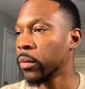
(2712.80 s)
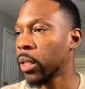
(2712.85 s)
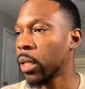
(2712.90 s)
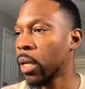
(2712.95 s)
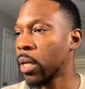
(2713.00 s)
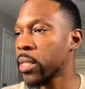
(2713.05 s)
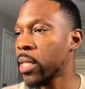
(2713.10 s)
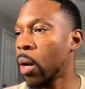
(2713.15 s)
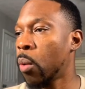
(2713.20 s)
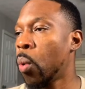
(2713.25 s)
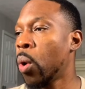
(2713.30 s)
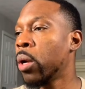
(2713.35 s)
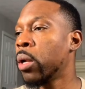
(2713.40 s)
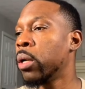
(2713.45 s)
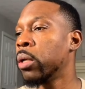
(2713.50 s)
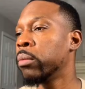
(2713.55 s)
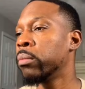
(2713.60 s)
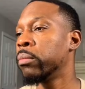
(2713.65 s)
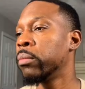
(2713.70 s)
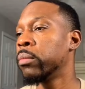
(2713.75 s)
Because I want
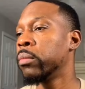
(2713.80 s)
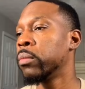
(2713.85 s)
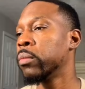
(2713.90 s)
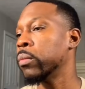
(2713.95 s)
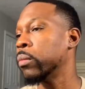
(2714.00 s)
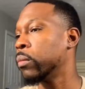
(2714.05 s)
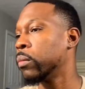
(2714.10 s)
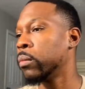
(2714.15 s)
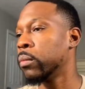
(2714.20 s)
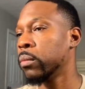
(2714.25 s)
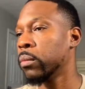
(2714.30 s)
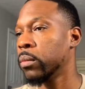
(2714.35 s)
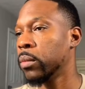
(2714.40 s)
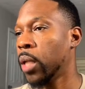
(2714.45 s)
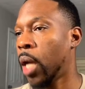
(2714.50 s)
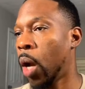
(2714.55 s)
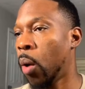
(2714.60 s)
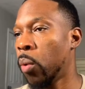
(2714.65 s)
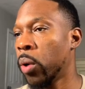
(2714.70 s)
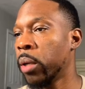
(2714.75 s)

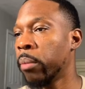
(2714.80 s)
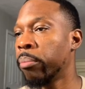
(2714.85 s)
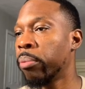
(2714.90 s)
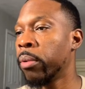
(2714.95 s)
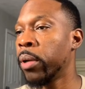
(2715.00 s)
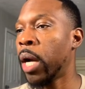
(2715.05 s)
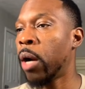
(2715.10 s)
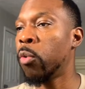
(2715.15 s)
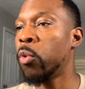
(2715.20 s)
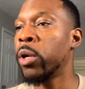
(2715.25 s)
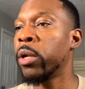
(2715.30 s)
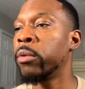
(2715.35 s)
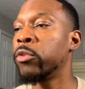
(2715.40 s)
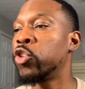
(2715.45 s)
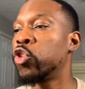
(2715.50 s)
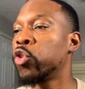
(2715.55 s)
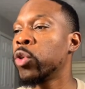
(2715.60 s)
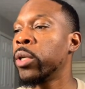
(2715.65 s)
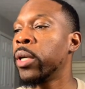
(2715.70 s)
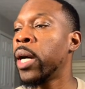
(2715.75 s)
to
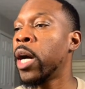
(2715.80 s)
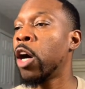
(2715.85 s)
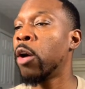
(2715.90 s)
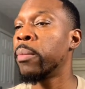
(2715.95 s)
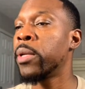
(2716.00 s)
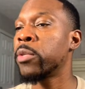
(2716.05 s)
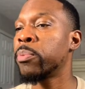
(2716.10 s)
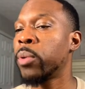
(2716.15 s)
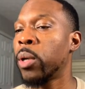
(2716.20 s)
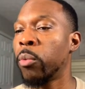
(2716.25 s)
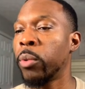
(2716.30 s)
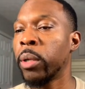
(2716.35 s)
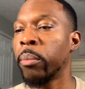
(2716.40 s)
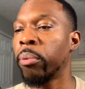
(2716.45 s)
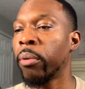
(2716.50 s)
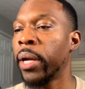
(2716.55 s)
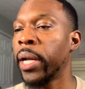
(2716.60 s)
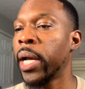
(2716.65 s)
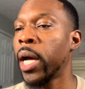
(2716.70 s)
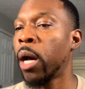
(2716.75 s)
drill home this point. I want to
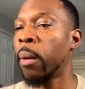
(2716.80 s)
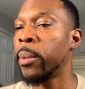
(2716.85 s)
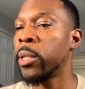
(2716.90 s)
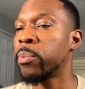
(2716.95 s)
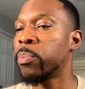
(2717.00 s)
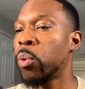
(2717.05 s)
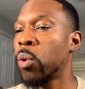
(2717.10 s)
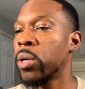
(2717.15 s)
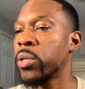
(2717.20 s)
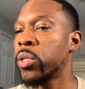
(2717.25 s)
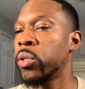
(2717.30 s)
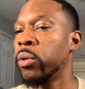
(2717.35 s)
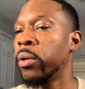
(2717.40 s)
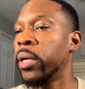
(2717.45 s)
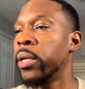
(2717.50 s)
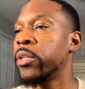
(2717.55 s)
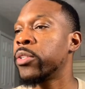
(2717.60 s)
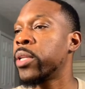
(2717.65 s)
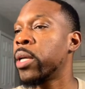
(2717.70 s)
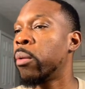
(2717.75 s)
bring home this point so you
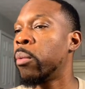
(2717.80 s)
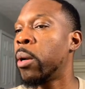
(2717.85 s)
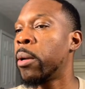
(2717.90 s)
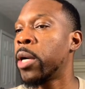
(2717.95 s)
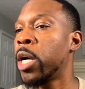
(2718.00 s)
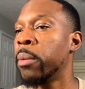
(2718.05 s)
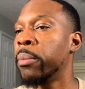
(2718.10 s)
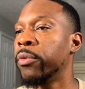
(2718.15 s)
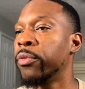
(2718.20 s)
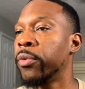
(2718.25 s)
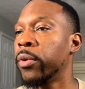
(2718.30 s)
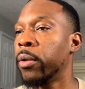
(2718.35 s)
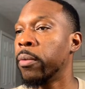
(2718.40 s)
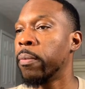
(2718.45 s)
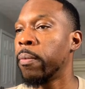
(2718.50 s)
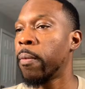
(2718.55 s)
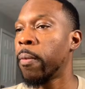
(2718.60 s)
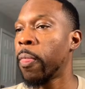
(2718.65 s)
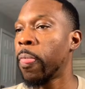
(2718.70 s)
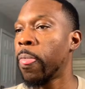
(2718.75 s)
understand where I'm coming from.
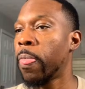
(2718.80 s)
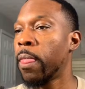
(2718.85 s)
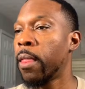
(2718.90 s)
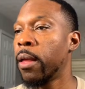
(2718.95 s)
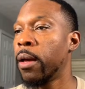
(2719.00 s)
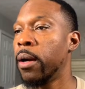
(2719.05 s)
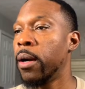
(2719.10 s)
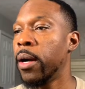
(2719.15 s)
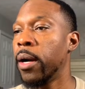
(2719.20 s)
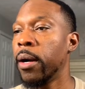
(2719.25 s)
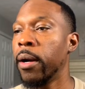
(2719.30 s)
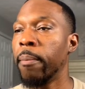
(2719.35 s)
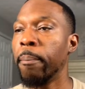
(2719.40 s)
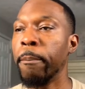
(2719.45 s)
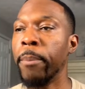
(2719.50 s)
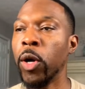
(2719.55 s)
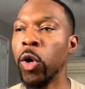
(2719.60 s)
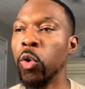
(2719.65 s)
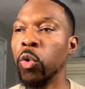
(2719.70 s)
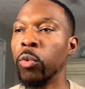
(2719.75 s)

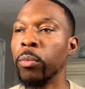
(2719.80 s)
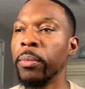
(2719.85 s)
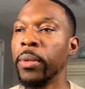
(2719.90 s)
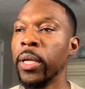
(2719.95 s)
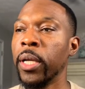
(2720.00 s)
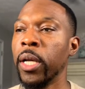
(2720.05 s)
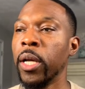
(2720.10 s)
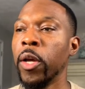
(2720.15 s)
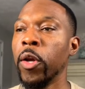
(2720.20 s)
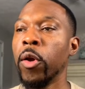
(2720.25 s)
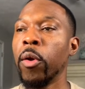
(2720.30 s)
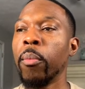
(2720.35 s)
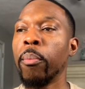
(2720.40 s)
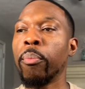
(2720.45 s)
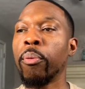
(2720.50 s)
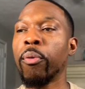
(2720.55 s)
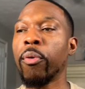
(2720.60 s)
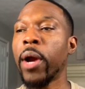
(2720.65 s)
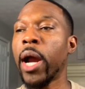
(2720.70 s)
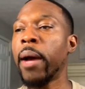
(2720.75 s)
Boom.
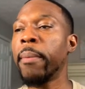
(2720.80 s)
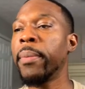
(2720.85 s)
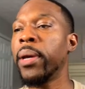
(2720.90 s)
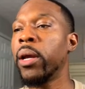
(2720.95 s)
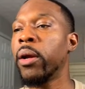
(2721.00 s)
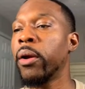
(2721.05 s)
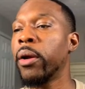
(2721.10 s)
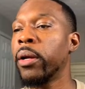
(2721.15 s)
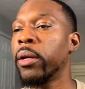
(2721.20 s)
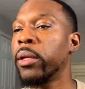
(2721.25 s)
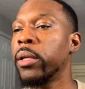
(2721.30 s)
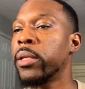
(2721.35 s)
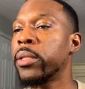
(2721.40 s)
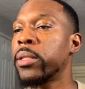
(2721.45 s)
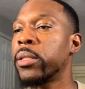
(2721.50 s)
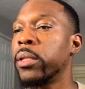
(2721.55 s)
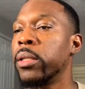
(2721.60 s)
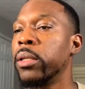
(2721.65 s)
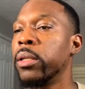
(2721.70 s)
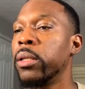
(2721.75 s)
Primary, let's
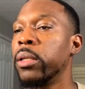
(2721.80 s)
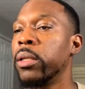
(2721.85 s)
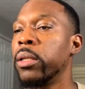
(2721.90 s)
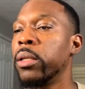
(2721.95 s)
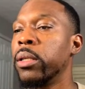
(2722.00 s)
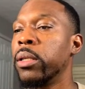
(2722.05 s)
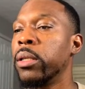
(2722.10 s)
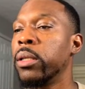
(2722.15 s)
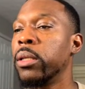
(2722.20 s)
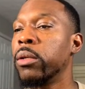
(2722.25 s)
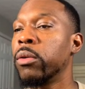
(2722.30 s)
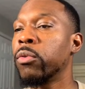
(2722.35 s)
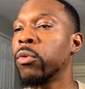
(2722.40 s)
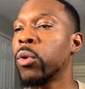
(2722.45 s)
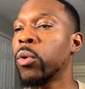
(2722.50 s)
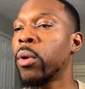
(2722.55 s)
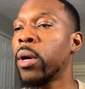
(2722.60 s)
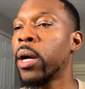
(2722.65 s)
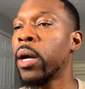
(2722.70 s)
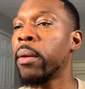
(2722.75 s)
see,
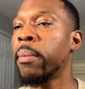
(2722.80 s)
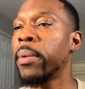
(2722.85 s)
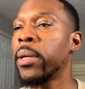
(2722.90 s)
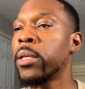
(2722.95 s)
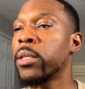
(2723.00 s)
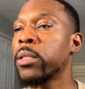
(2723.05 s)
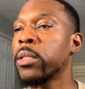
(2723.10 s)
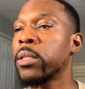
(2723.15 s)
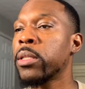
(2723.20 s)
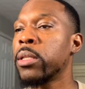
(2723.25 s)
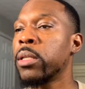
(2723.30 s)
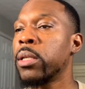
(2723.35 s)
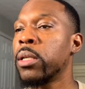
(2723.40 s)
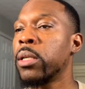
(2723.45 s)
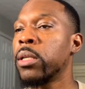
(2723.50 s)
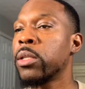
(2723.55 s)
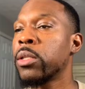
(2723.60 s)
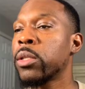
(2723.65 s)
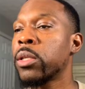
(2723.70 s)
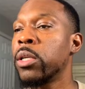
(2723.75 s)
requirements,
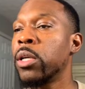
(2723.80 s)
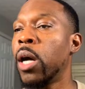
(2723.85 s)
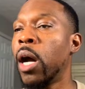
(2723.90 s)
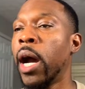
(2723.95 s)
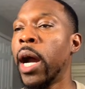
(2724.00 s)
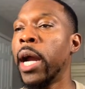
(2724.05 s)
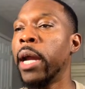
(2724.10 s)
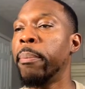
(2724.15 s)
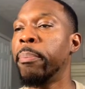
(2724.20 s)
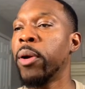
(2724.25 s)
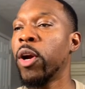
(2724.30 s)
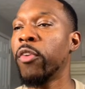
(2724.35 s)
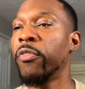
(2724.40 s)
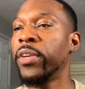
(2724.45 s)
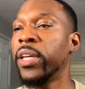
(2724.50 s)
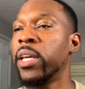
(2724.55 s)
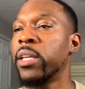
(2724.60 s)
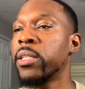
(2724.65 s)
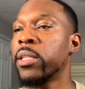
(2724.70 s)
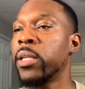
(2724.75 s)
skill. All right, perfect.
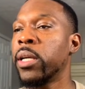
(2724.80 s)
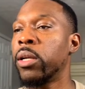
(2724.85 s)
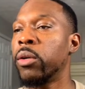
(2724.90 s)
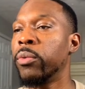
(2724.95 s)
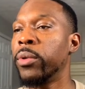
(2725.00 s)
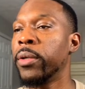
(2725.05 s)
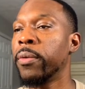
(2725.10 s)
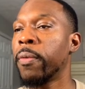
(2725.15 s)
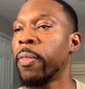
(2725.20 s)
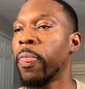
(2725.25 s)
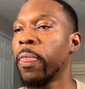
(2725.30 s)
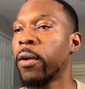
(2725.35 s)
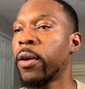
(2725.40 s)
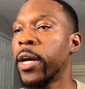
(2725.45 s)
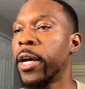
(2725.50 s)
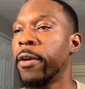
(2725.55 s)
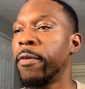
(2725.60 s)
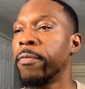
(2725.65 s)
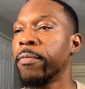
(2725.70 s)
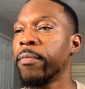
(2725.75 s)
Here's another one.
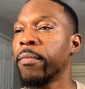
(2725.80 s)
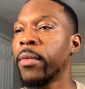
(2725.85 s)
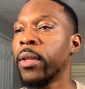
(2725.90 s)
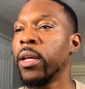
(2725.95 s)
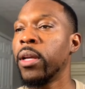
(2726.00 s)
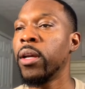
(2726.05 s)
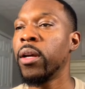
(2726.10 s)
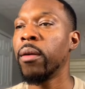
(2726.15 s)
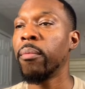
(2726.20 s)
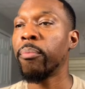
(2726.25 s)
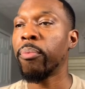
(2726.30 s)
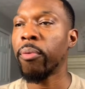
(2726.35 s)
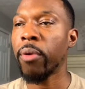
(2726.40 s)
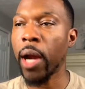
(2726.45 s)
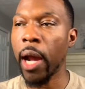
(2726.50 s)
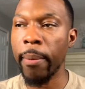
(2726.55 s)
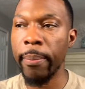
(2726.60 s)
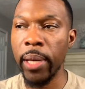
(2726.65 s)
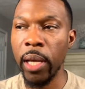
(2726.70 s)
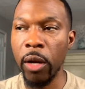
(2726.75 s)
Okay.
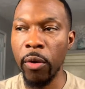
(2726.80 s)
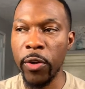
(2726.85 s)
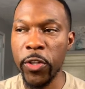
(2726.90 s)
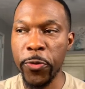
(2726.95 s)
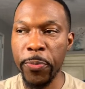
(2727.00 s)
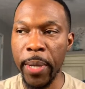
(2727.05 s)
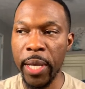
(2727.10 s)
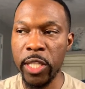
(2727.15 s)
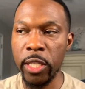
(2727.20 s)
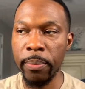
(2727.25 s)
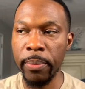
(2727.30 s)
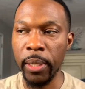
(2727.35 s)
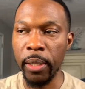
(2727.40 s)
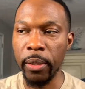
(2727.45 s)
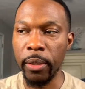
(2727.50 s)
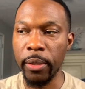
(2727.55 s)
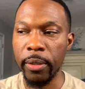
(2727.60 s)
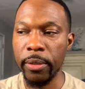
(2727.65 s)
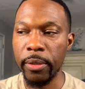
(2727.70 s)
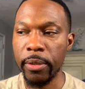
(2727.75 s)
Primary
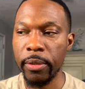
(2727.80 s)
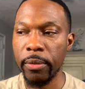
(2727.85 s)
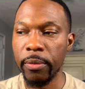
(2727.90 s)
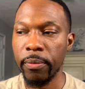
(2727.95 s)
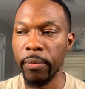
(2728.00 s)
responsibilities.